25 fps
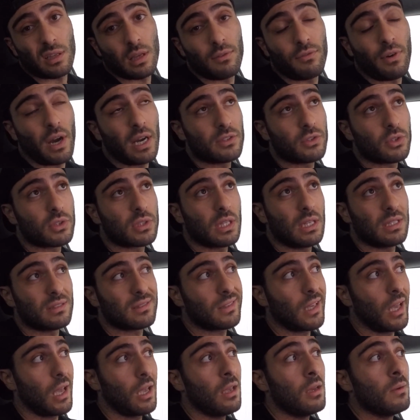advisor is going to
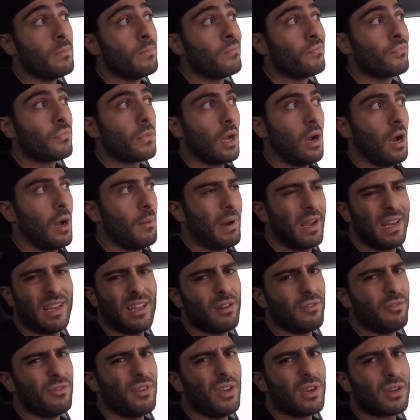say. I need
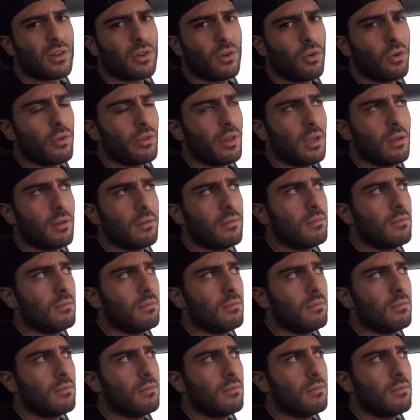a vehicle. They